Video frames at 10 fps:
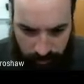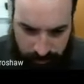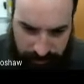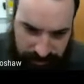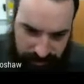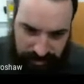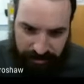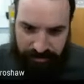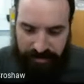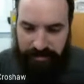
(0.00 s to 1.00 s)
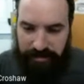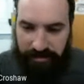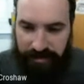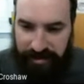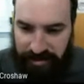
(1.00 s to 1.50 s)
Which generally
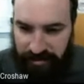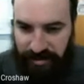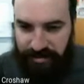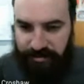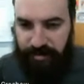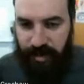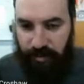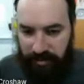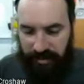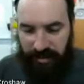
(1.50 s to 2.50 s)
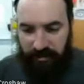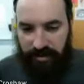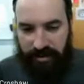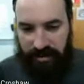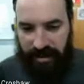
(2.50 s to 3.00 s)
wouldn't be too much of a problem, but I
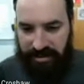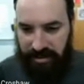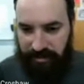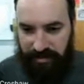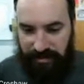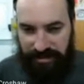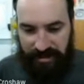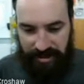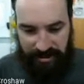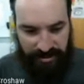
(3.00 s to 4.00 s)
want to catch up to my station.